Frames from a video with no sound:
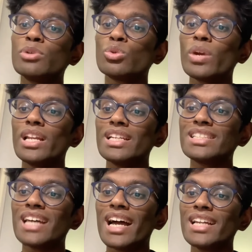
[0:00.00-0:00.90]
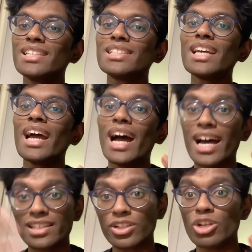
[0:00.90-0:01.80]
between science
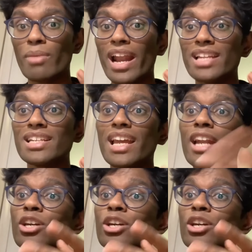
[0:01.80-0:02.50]
and a humanity,